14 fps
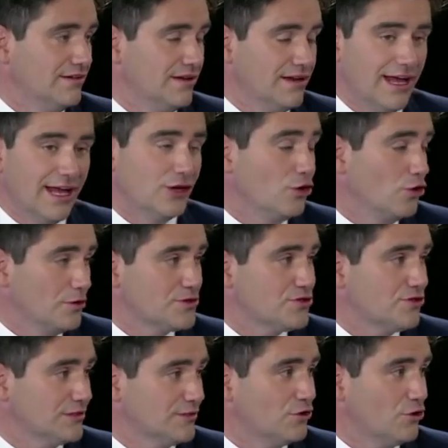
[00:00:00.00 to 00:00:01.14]
and had
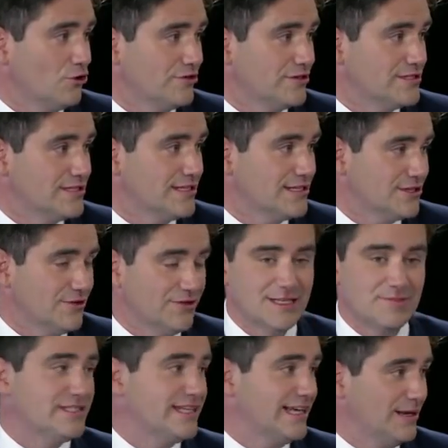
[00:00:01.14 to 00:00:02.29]
non-obstructive coronary disease. So in this
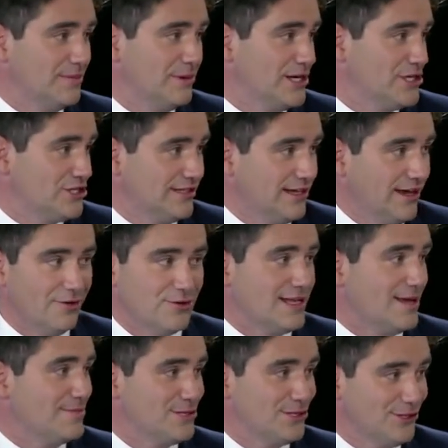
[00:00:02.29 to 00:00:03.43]
particular patient, yeah, I was
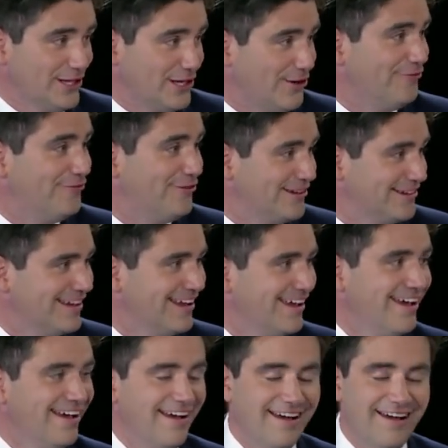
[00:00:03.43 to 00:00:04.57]
absolutely confident.
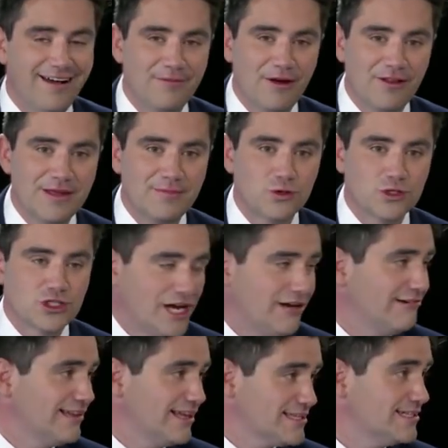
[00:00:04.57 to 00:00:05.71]
I think more
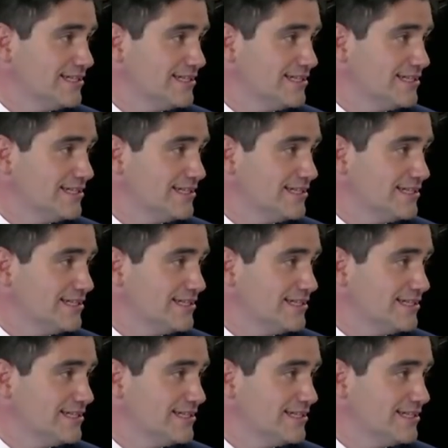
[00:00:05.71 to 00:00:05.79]
generally, that's an